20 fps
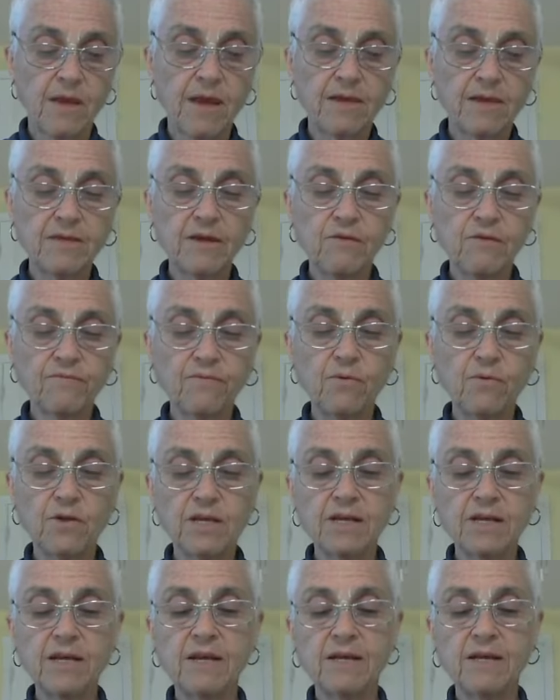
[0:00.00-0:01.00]
And therefore
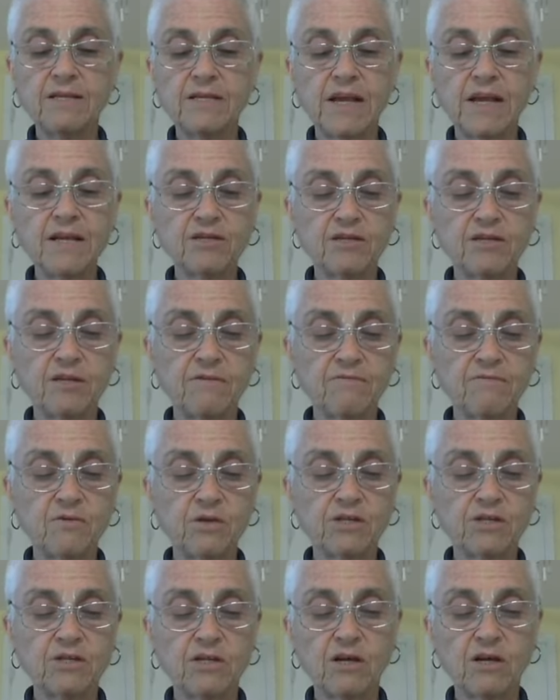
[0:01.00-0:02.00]
the inundation of
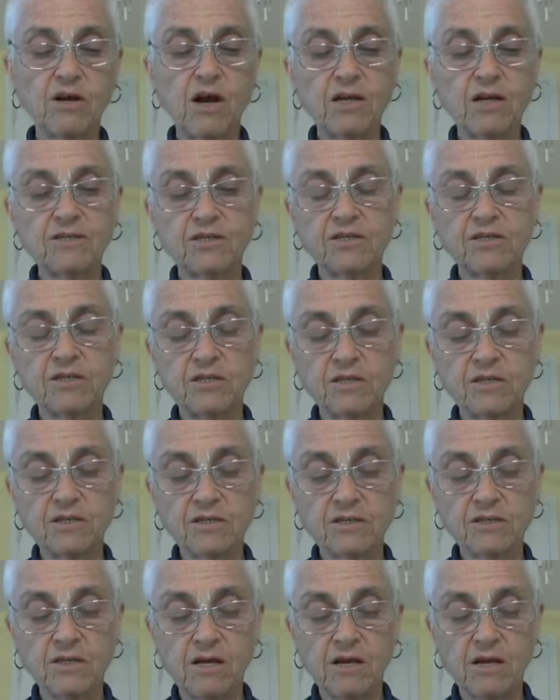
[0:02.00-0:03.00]
Krishna
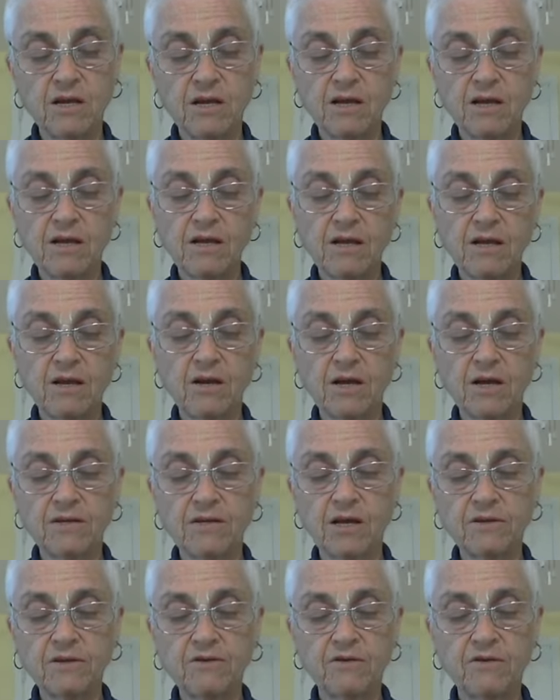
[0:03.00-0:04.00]
consciousness cannot
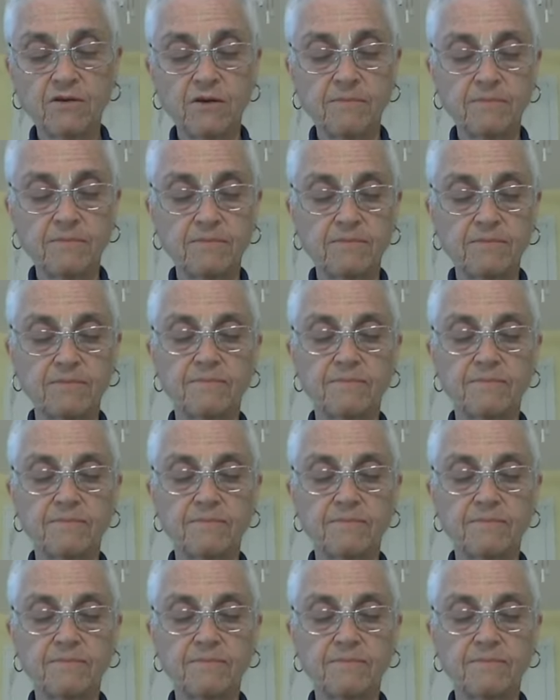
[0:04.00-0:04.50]
touch them.